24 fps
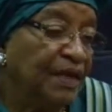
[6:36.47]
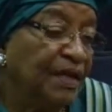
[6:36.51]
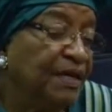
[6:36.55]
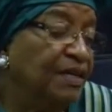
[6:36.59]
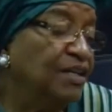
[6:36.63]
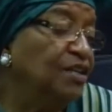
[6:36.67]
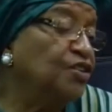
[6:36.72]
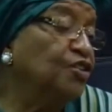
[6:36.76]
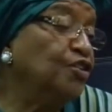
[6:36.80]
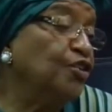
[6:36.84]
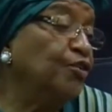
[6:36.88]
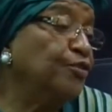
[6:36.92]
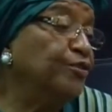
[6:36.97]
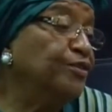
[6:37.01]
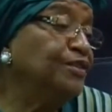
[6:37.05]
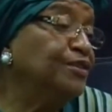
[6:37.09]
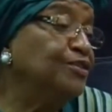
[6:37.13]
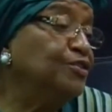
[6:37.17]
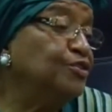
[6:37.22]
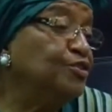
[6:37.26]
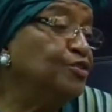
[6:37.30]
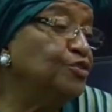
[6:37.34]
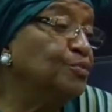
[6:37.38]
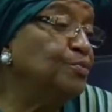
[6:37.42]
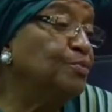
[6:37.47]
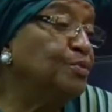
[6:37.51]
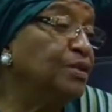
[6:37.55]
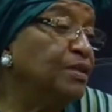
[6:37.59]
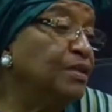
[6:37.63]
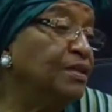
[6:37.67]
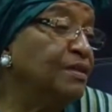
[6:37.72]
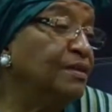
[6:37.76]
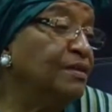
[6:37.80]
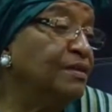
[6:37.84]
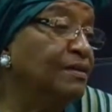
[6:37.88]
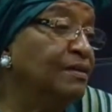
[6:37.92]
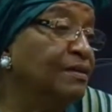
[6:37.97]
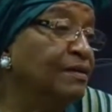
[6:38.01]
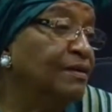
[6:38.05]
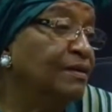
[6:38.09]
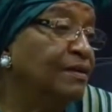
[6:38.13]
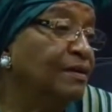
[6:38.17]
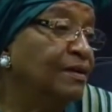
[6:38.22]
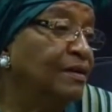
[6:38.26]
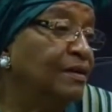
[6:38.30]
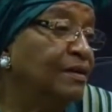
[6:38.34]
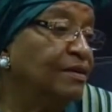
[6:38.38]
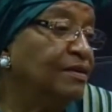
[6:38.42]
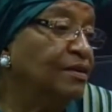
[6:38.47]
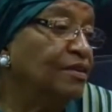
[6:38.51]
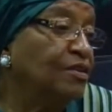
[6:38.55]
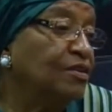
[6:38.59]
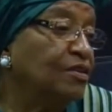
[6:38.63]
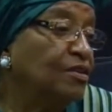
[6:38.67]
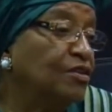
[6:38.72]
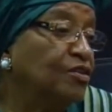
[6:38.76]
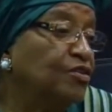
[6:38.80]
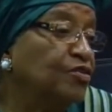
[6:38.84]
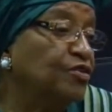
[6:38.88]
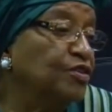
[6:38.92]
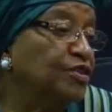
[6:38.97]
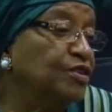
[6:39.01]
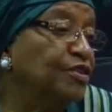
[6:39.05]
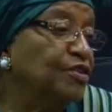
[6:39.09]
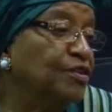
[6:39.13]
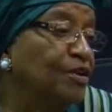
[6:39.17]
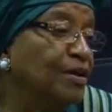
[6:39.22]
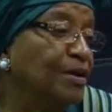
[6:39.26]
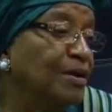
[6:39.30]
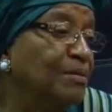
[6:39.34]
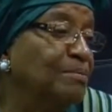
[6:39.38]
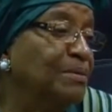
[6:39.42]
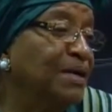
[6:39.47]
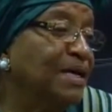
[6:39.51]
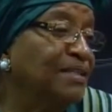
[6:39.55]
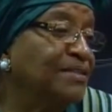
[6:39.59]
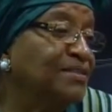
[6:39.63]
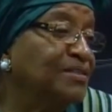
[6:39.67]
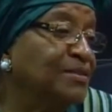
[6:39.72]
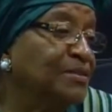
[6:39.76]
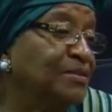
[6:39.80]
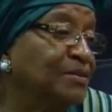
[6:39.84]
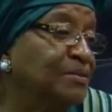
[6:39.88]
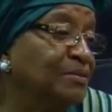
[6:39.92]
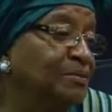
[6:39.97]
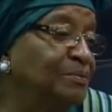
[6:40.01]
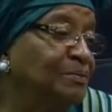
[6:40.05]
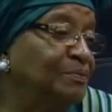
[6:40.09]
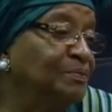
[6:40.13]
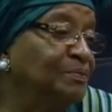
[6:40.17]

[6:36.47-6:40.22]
and encourage you to be your country's young ambassador,